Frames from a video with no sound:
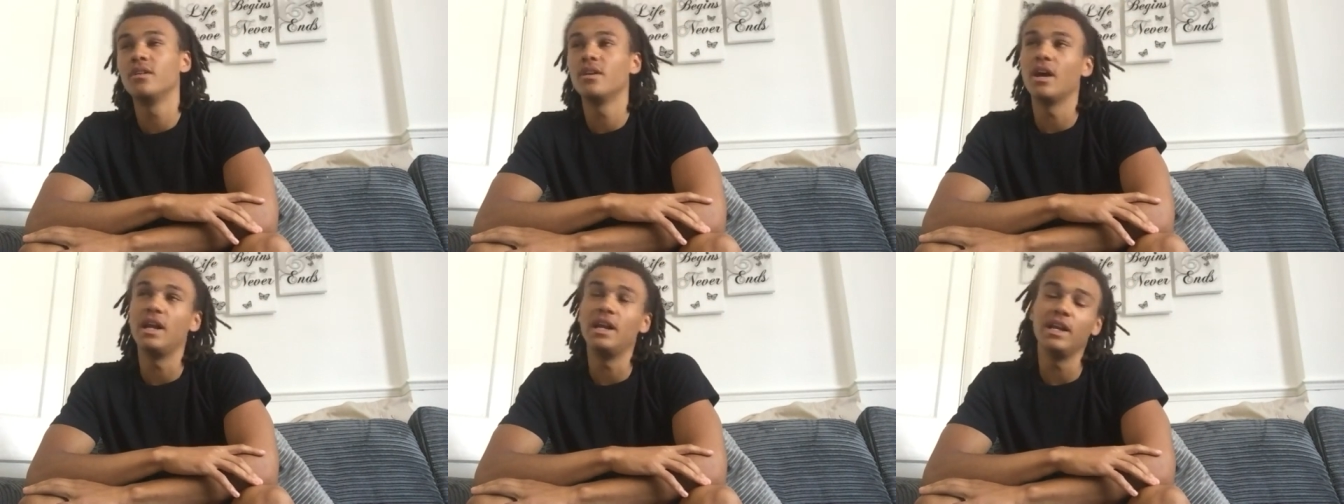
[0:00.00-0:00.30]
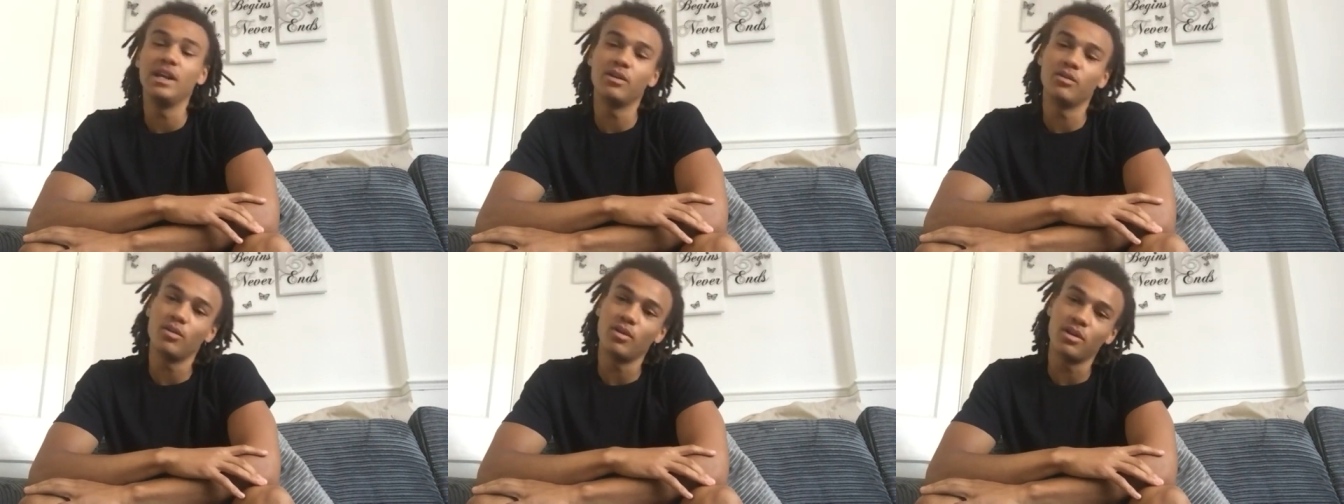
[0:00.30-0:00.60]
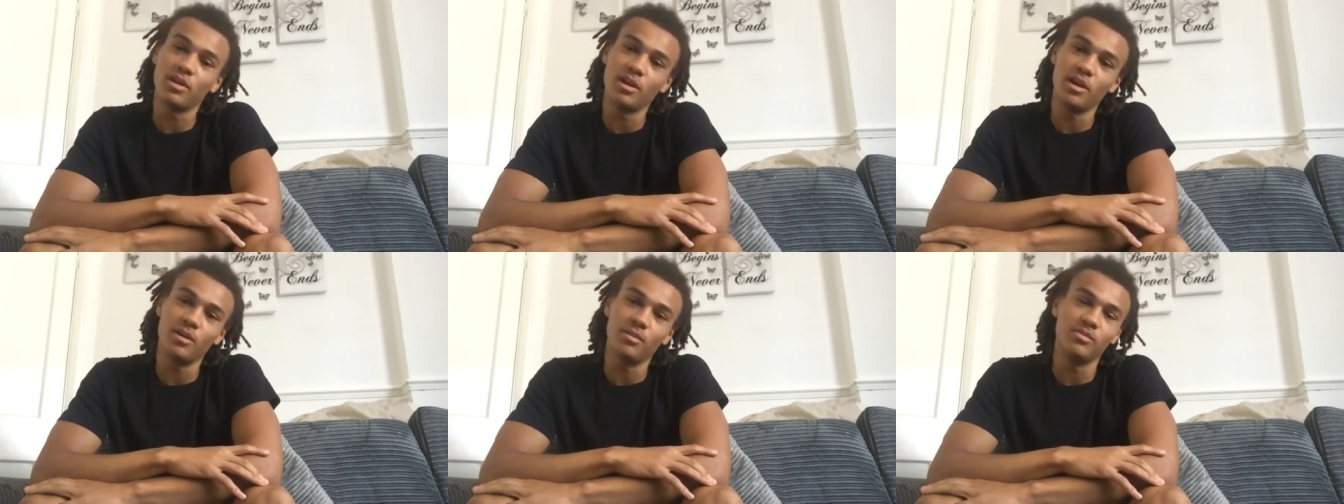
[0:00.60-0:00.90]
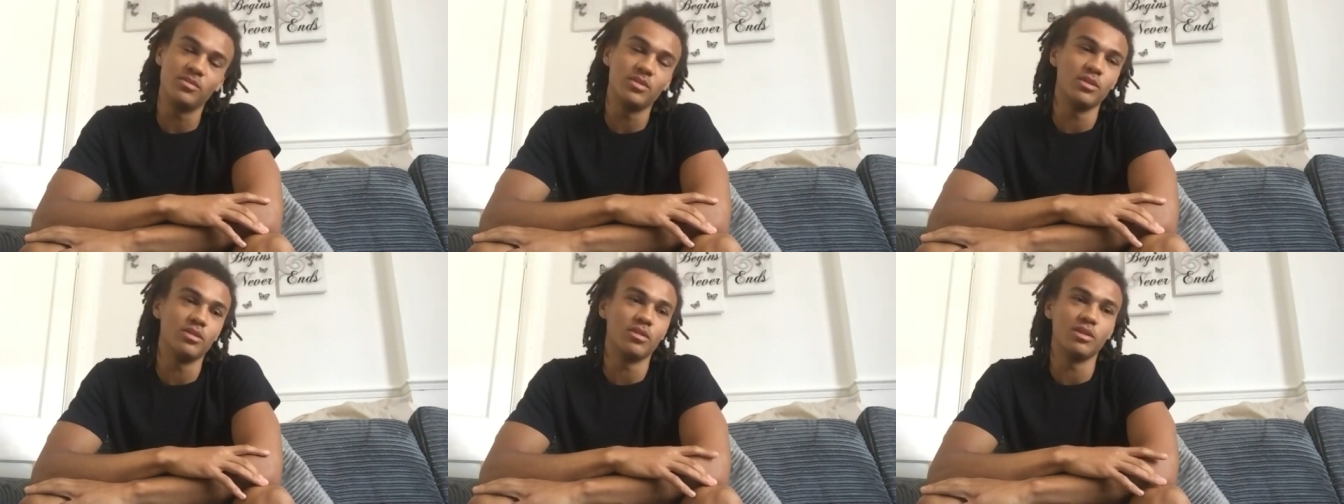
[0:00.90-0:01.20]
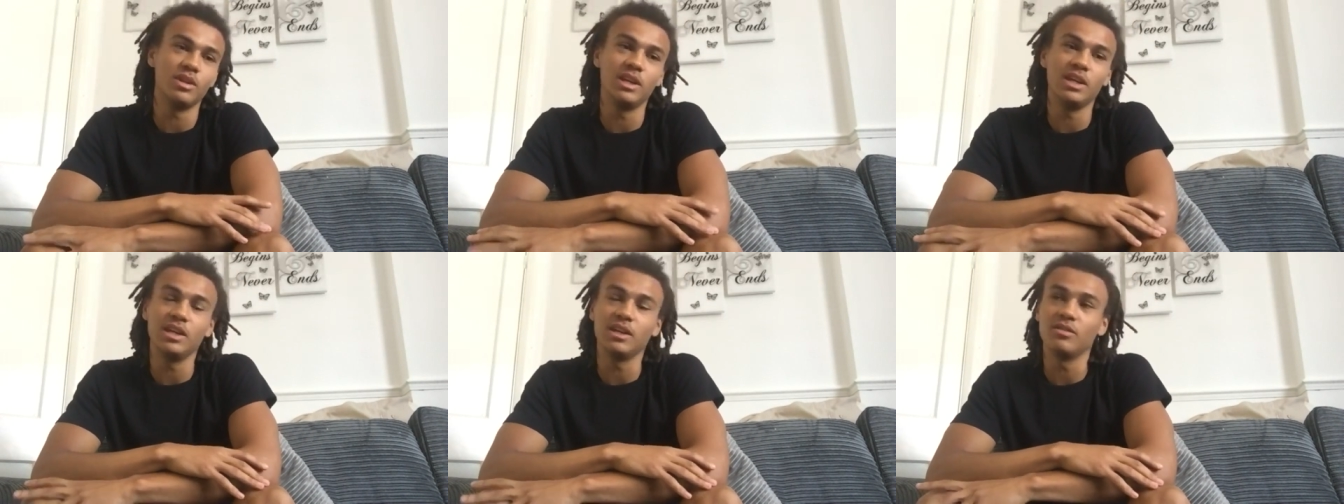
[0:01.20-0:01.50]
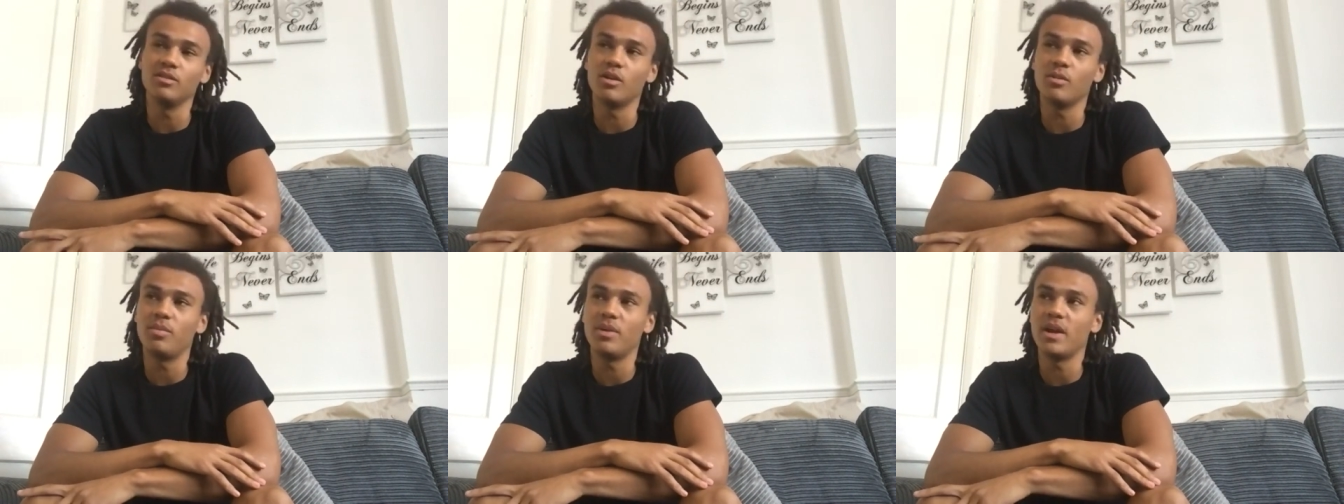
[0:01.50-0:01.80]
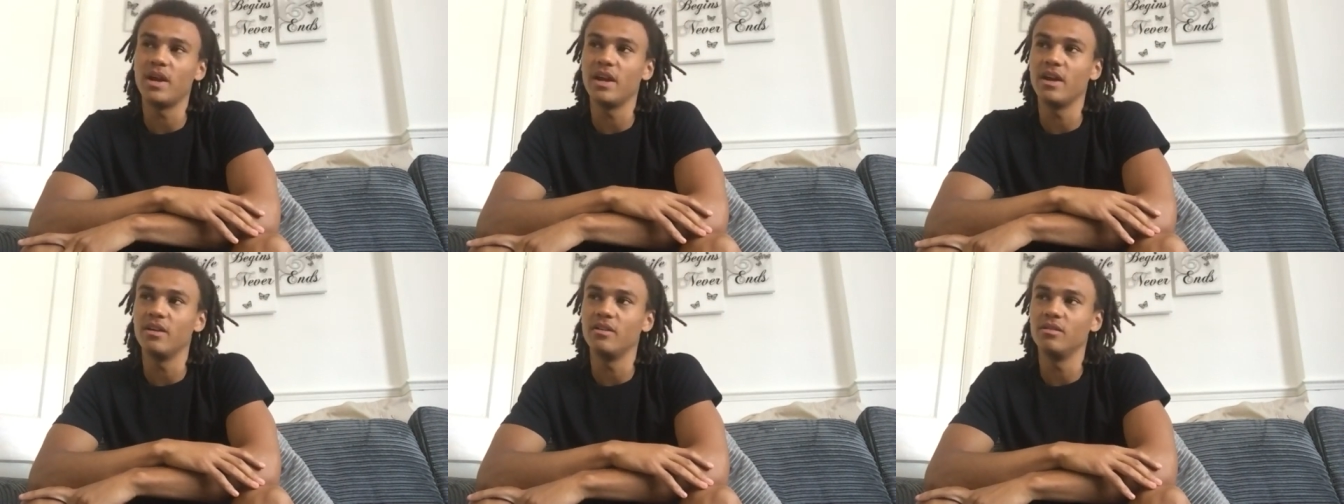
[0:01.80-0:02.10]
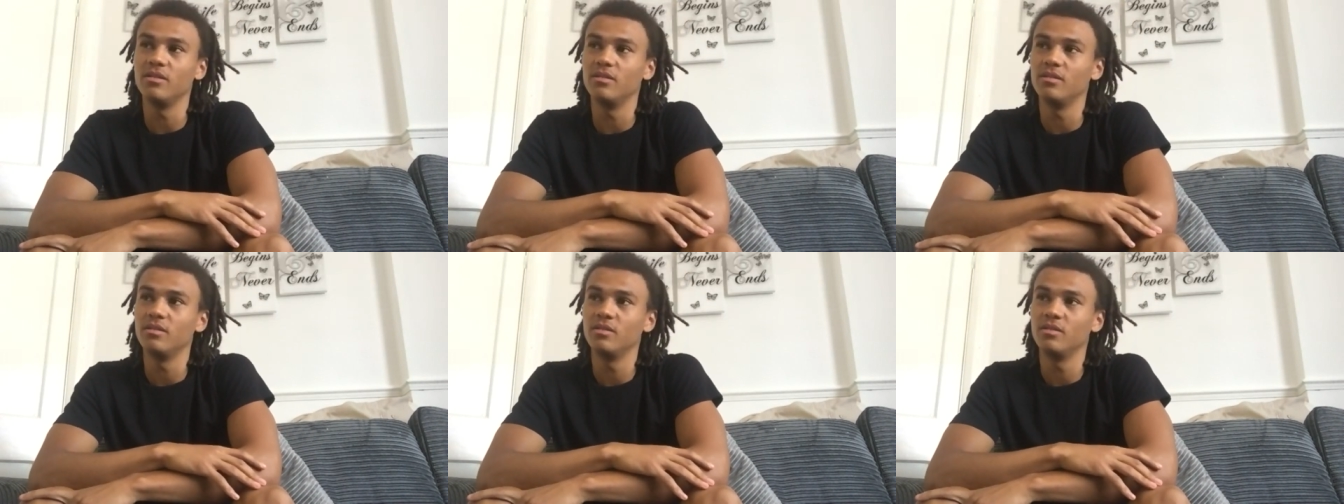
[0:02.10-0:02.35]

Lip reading: a League One club to non-league, not playing.